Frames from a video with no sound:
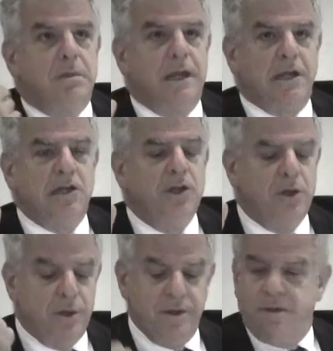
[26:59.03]

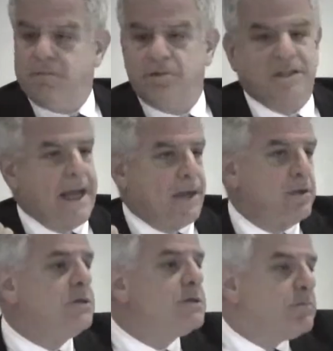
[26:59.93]
include
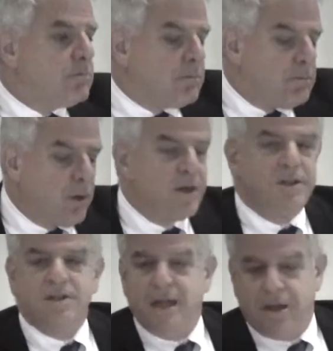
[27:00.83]
standards. What are
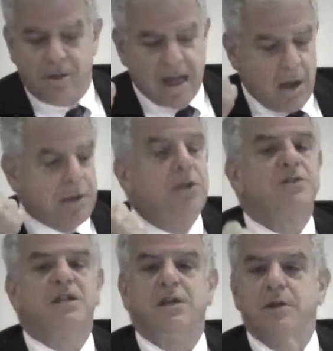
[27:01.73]
the standards? How
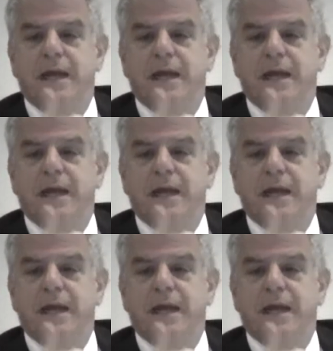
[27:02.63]
close can you